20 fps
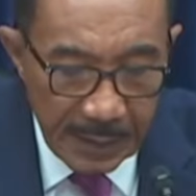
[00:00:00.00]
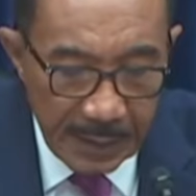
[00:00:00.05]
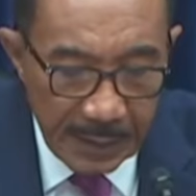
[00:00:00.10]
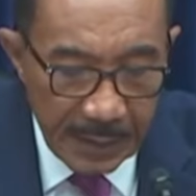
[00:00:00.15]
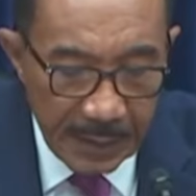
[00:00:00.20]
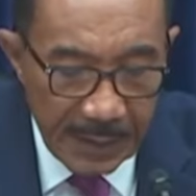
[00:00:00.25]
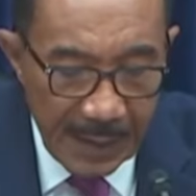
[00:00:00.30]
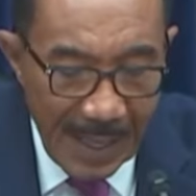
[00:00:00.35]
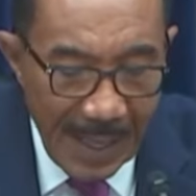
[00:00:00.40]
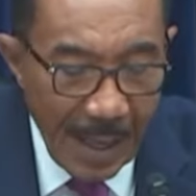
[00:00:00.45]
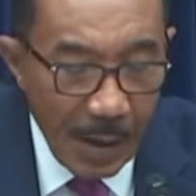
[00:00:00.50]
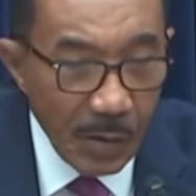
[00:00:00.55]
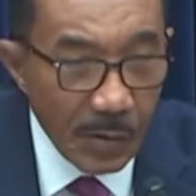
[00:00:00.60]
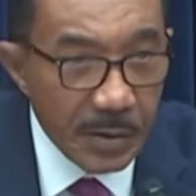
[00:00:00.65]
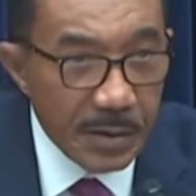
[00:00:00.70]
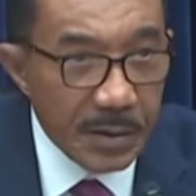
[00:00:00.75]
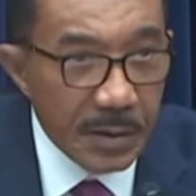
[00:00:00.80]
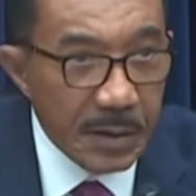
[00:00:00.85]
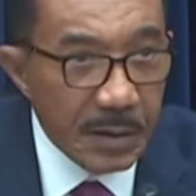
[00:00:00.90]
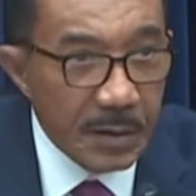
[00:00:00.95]
that the
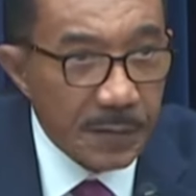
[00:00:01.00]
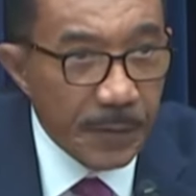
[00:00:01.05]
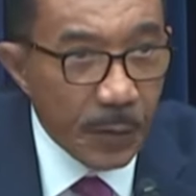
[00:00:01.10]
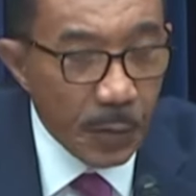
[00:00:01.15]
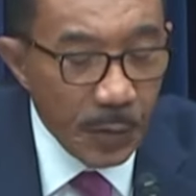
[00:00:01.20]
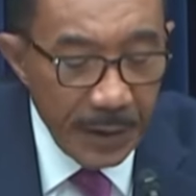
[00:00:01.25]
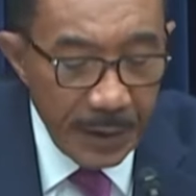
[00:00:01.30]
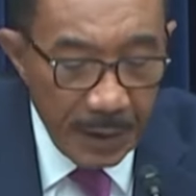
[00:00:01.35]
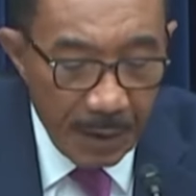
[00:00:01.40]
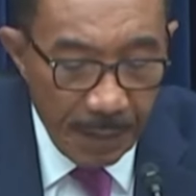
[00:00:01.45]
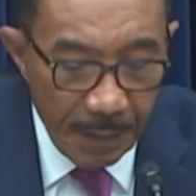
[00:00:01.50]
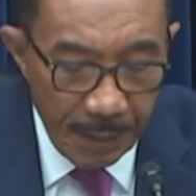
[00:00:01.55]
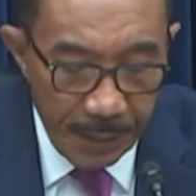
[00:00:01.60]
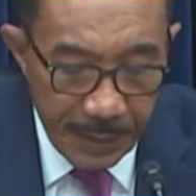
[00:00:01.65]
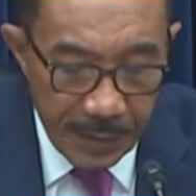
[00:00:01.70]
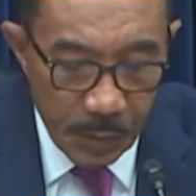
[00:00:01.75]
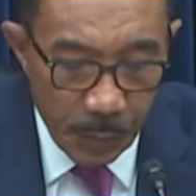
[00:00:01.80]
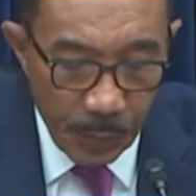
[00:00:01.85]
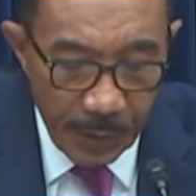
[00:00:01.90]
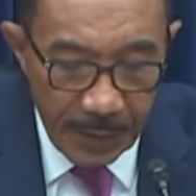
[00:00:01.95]
House is voting
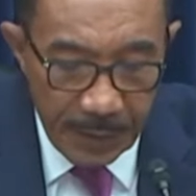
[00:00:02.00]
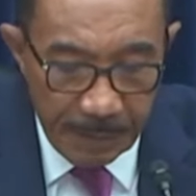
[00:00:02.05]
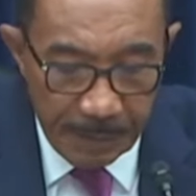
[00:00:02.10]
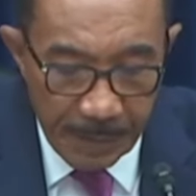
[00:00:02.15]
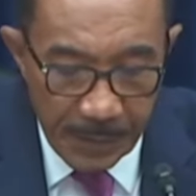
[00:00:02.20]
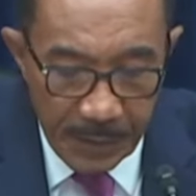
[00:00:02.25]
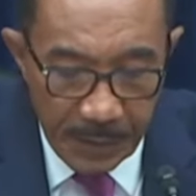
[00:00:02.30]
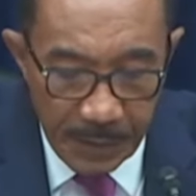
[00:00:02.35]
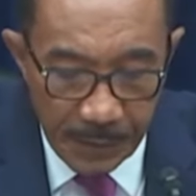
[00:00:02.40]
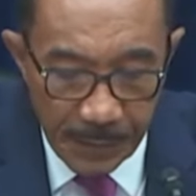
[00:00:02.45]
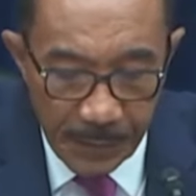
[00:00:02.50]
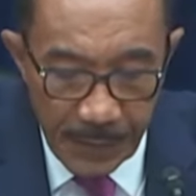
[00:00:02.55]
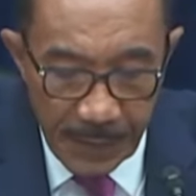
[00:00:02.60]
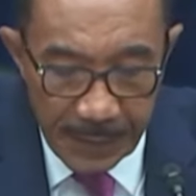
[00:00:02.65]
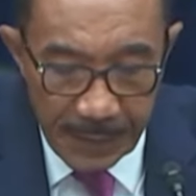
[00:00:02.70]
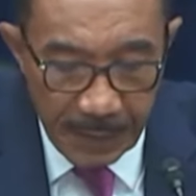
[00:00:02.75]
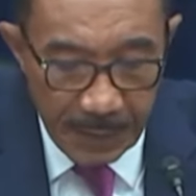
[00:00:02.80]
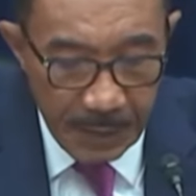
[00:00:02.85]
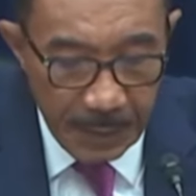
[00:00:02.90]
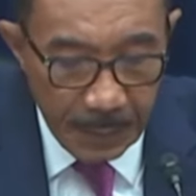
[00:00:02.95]
this week to
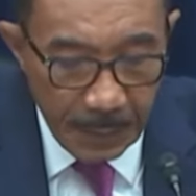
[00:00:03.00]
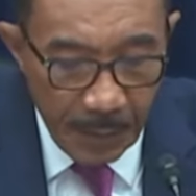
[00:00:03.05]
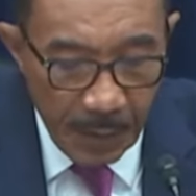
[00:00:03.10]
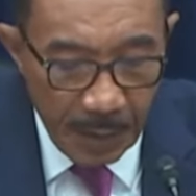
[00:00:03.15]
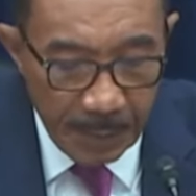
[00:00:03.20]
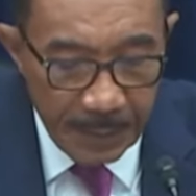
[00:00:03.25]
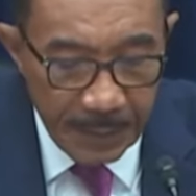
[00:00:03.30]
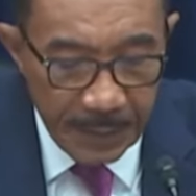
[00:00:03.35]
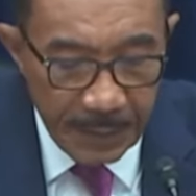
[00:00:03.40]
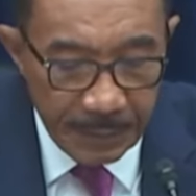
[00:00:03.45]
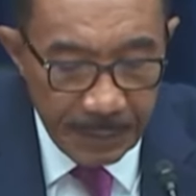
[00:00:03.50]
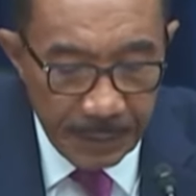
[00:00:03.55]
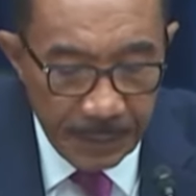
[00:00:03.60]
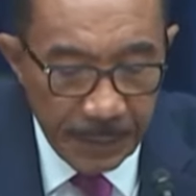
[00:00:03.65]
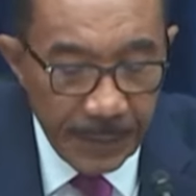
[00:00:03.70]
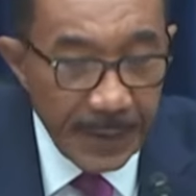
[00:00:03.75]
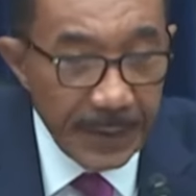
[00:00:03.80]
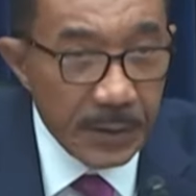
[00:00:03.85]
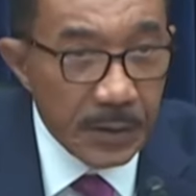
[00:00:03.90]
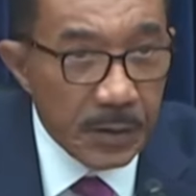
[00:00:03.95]
fund the Department of
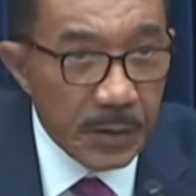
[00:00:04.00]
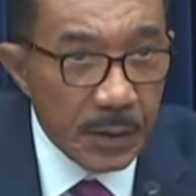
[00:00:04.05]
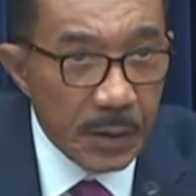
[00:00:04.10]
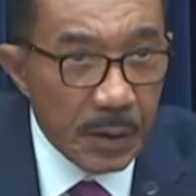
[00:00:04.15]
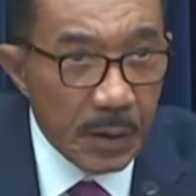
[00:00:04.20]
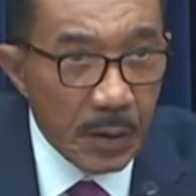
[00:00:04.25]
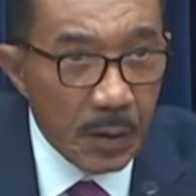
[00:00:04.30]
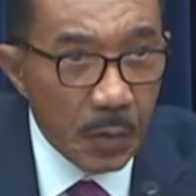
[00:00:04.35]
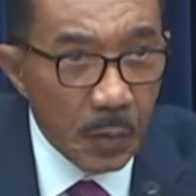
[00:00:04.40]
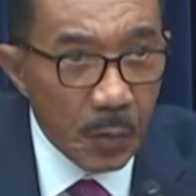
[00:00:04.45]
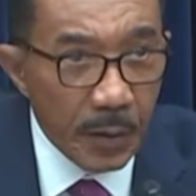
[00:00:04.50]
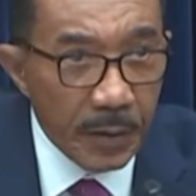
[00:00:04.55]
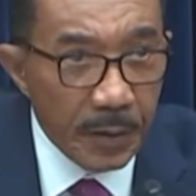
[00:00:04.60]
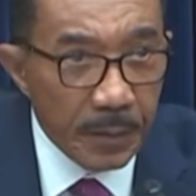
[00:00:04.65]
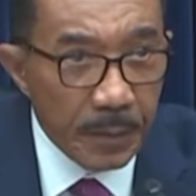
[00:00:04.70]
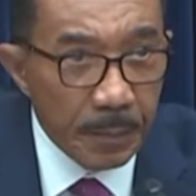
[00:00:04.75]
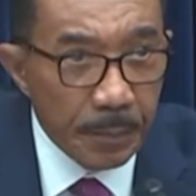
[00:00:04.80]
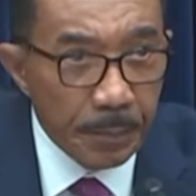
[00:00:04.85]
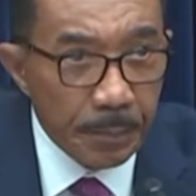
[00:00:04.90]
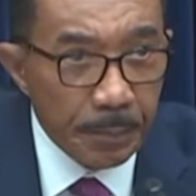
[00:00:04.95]
Defense with
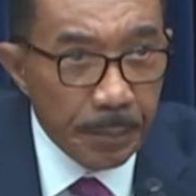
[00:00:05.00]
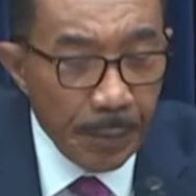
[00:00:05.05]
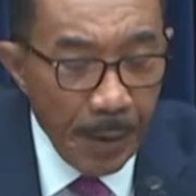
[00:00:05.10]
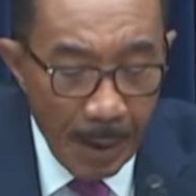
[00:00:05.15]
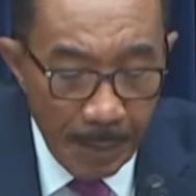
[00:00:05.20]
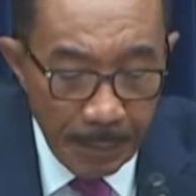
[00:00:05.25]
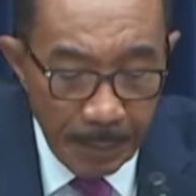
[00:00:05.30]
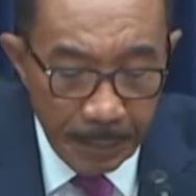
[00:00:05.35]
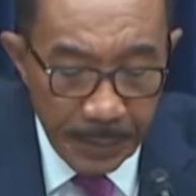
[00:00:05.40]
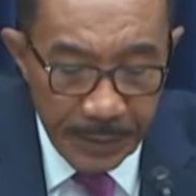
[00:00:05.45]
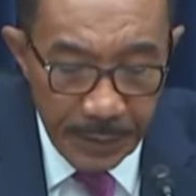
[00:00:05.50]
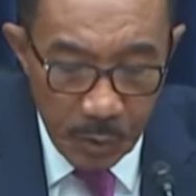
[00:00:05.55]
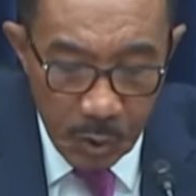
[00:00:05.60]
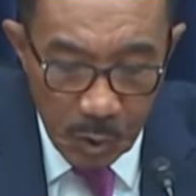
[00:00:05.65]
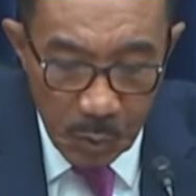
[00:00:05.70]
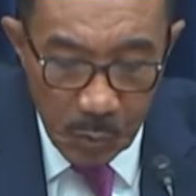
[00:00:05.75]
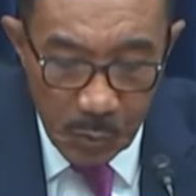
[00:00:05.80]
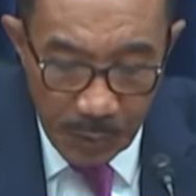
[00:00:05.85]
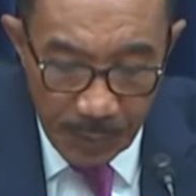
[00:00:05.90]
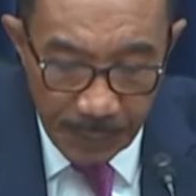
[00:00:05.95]
probably
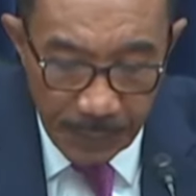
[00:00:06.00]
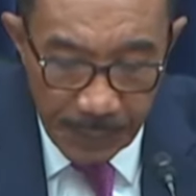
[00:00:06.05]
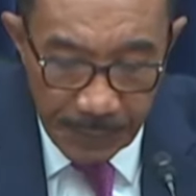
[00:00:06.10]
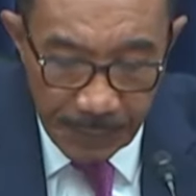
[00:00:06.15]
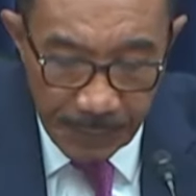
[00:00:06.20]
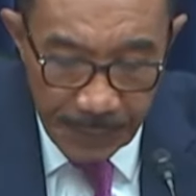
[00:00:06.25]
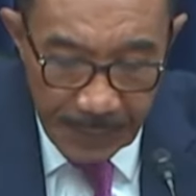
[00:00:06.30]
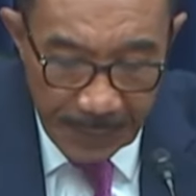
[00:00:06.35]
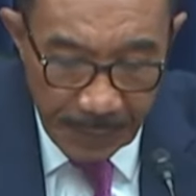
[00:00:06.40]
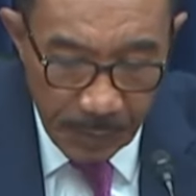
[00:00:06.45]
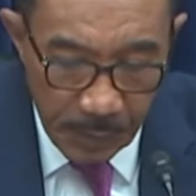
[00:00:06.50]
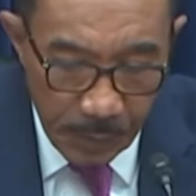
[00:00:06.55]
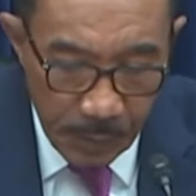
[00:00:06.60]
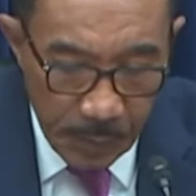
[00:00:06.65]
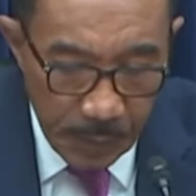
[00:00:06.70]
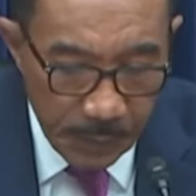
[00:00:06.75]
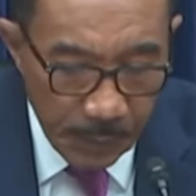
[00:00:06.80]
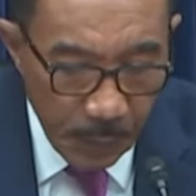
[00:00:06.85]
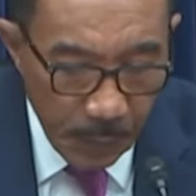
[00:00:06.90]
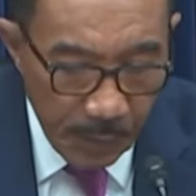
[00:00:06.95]
two different
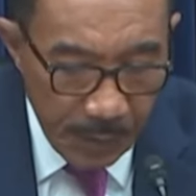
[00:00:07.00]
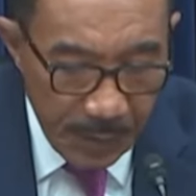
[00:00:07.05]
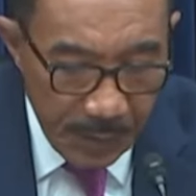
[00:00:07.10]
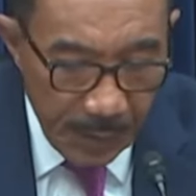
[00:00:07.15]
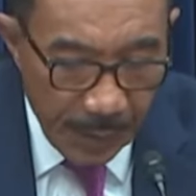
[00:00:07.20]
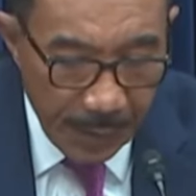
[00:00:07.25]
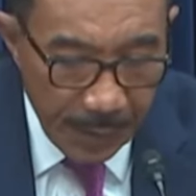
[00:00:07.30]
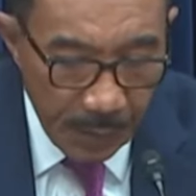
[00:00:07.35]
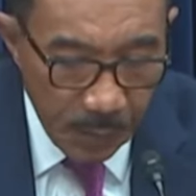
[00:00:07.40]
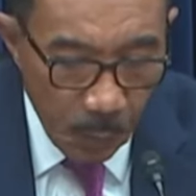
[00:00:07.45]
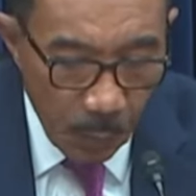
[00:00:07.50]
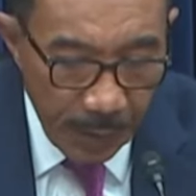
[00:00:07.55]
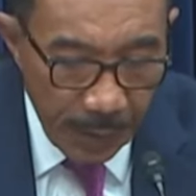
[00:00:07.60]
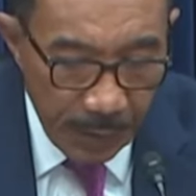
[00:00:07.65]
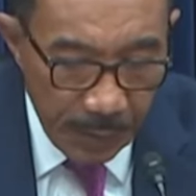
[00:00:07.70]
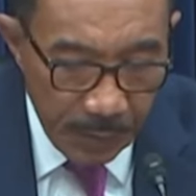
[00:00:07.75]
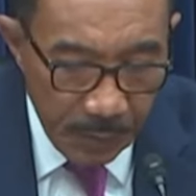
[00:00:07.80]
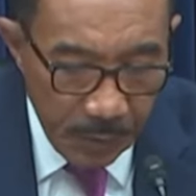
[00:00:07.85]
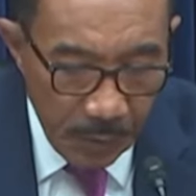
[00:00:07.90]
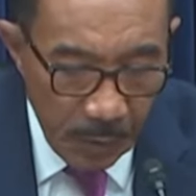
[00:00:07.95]
vehicles for the second week
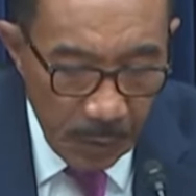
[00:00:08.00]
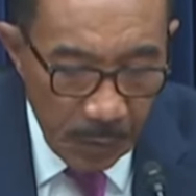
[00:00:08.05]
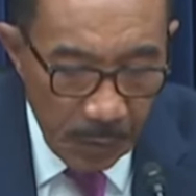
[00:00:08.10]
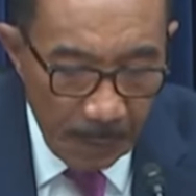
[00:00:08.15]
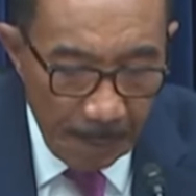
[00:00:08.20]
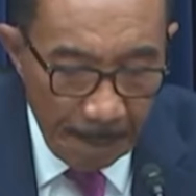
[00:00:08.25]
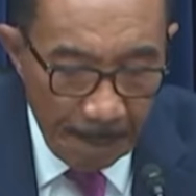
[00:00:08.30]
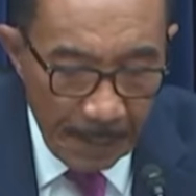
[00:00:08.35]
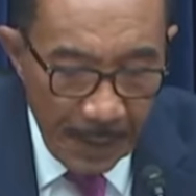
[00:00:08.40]
in a row.